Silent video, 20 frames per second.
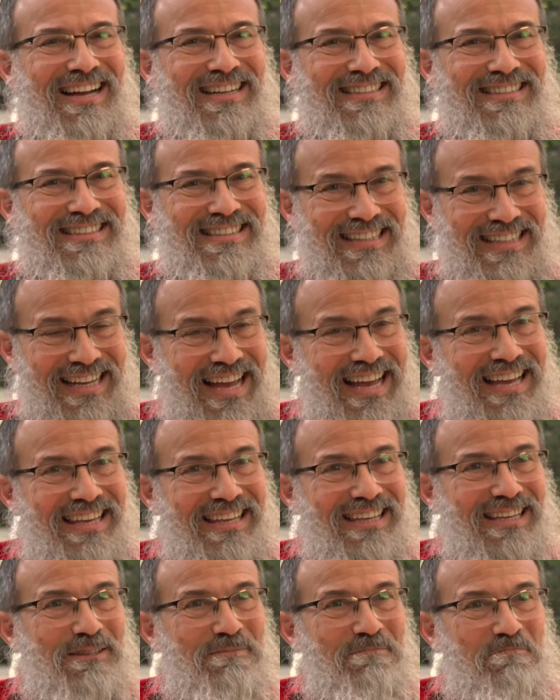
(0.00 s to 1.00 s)

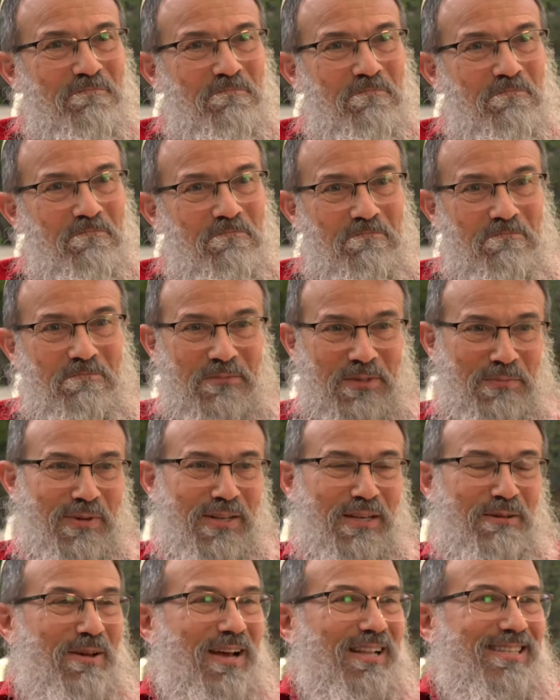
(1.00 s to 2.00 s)
Today, to
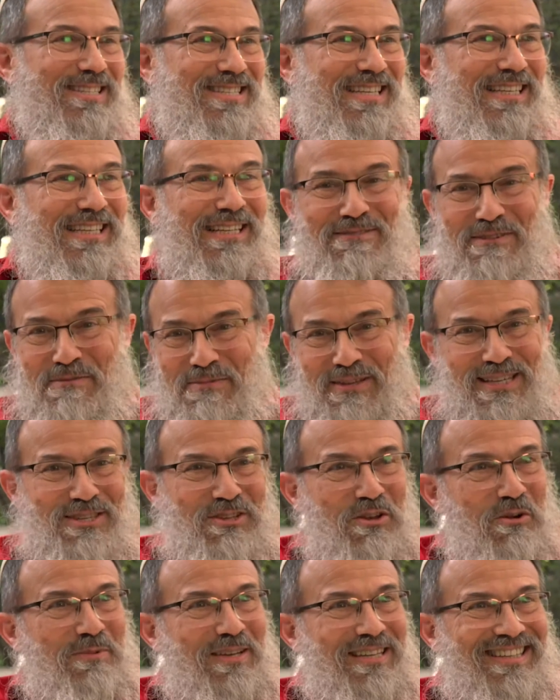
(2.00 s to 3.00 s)
meet a Palestinian for me is
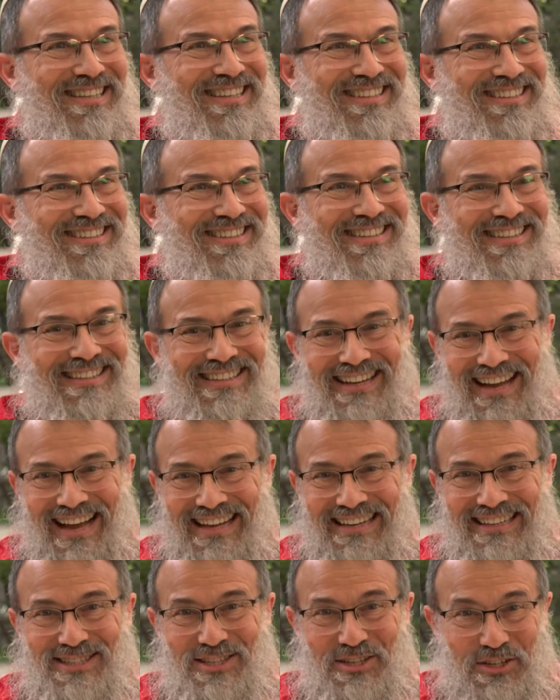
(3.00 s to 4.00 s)
no big deal.
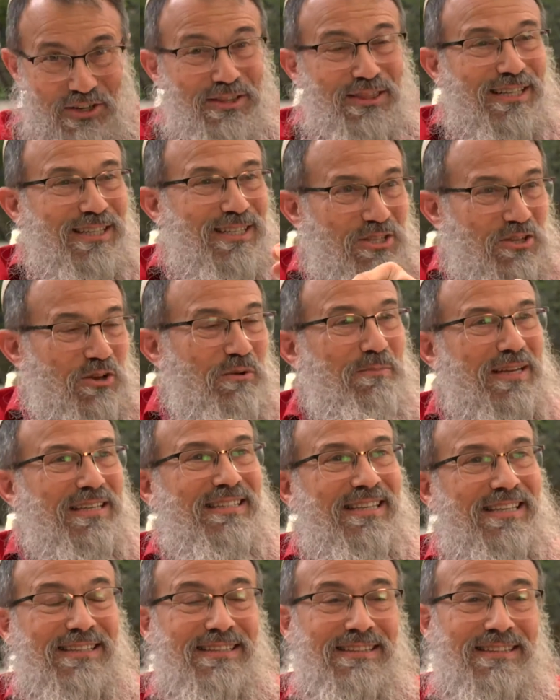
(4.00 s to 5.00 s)
And it's good that it's no big
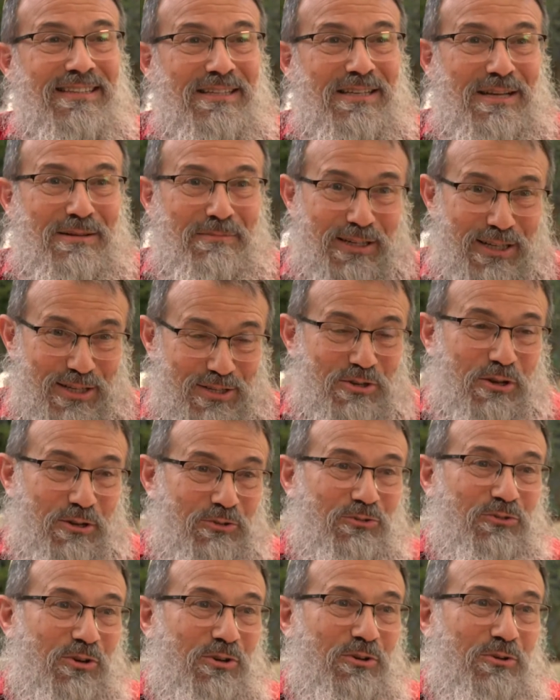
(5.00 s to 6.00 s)
deal, but it's
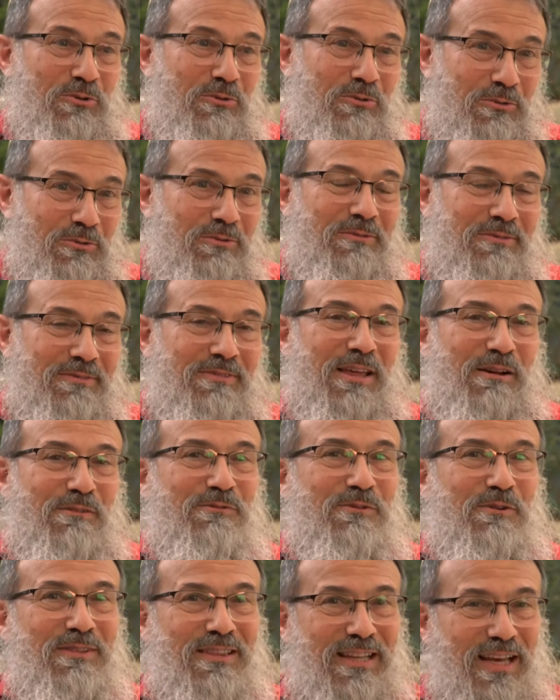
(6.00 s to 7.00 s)
also
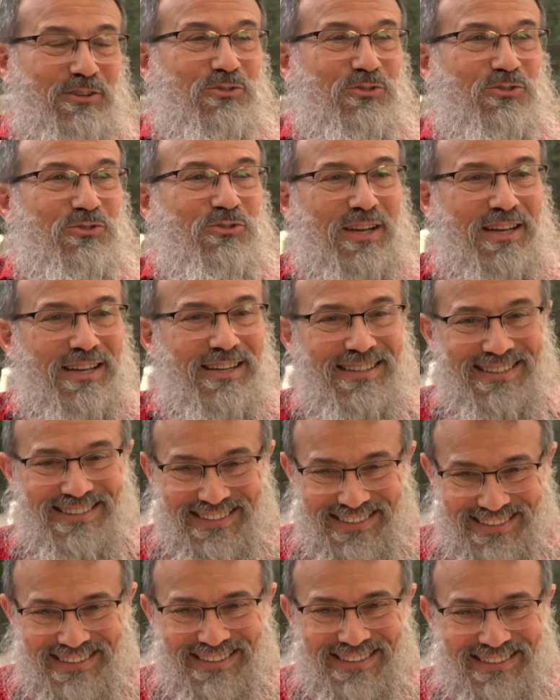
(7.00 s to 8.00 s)
therefore less
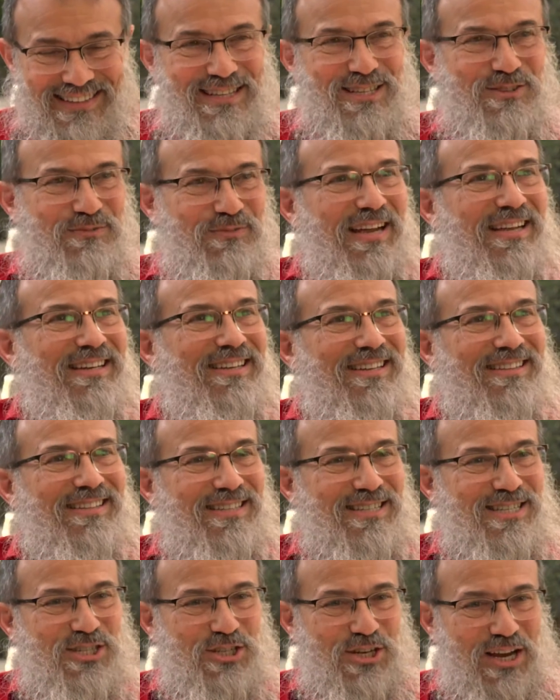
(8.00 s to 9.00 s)
vital,
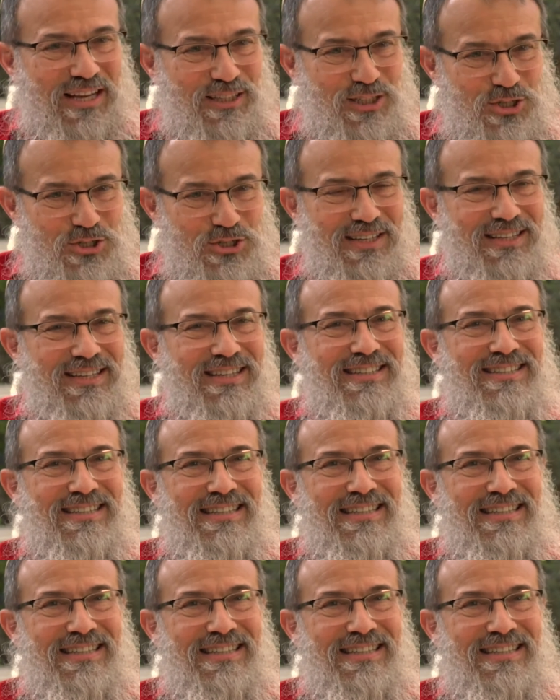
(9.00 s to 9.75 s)
less challenging.